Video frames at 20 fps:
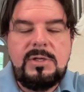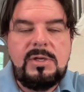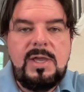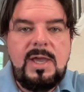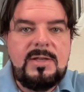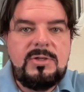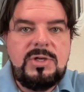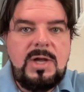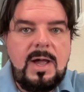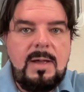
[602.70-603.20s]

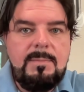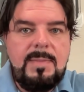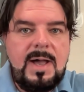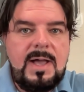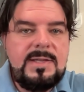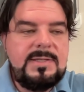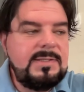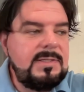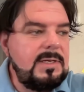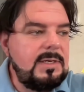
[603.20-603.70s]
got John
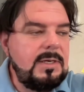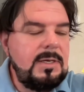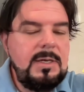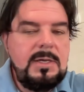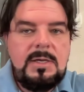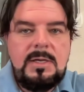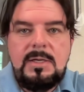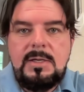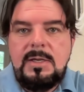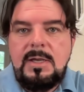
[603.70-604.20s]
Bostic,
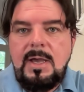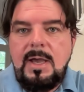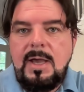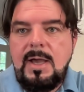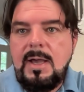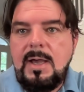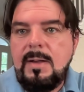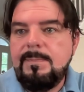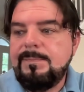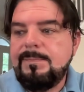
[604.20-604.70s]

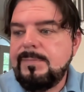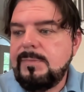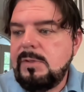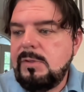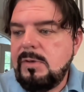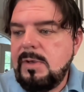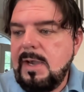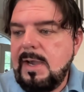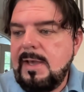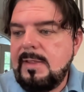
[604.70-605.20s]

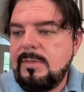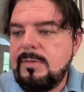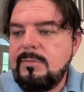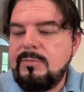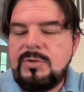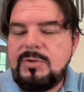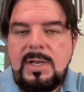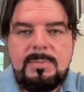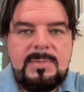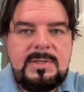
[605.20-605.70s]
You got
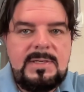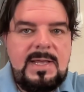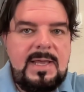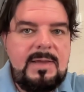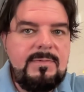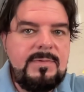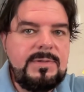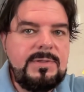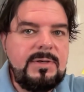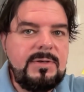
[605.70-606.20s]
Jamie
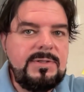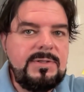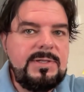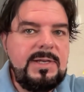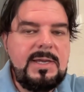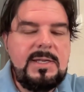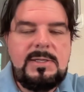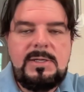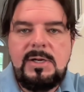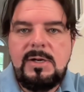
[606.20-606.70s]
Davis, her
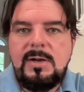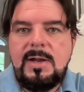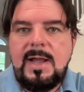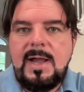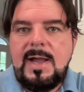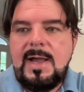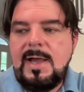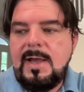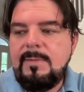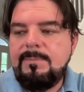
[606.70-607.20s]
second-year
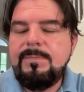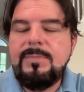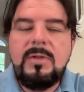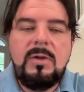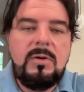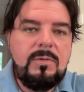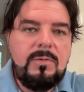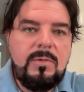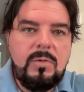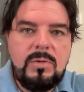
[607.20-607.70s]
guy.
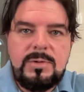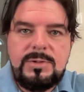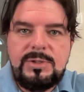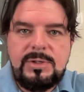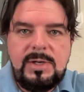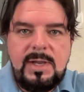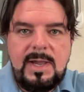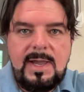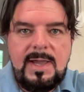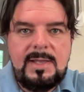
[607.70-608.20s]
Of course,
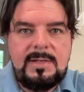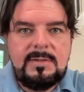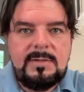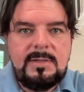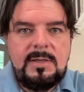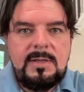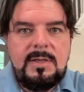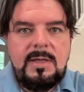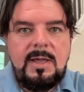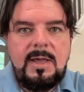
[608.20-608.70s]
you got
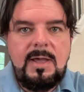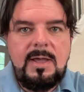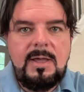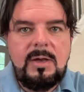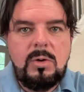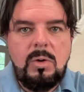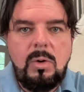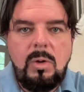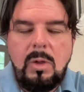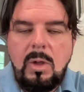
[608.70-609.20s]

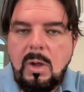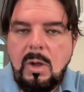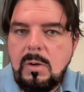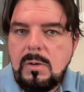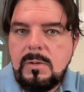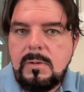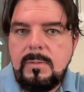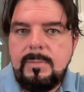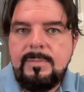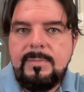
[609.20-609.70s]
Cole
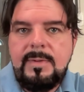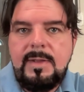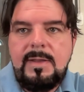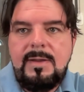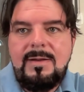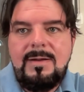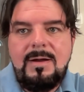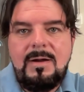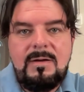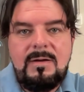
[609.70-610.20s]
Holcomb.
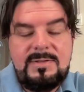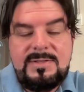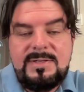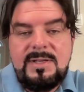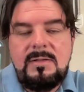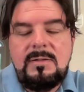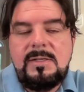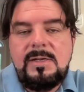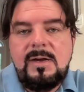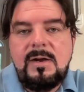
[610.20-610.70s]

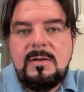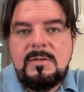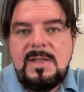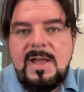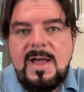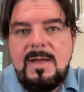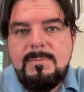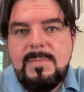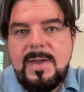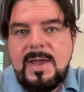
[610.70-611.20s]
Suddenly, our
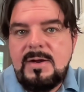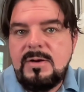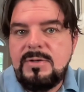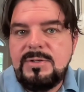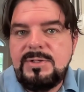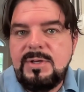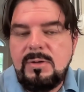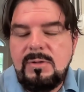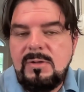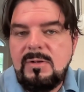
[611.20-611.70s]

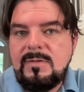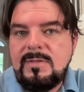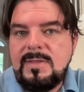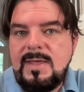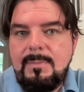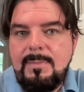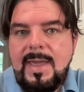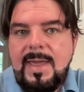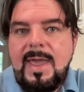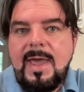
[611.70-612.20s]
linebackers don't look
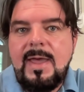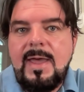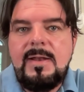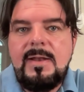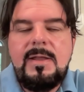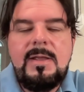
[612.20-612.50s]
that bad.